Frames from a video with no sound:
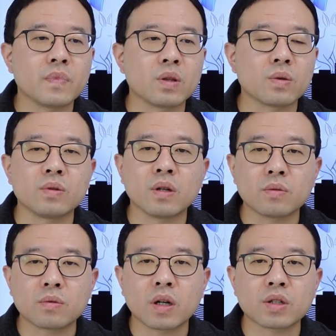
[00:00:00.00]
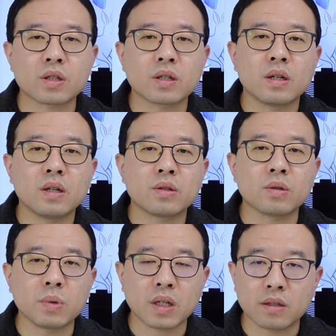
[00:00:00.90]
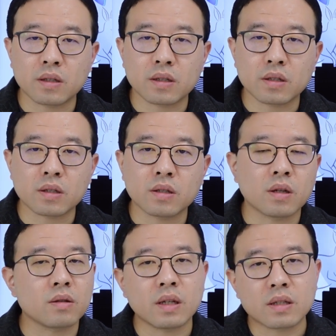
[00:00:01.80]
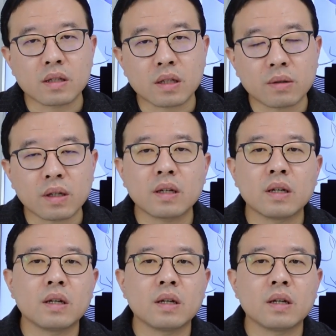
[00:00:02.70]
do not rush to make a decision, not necessary.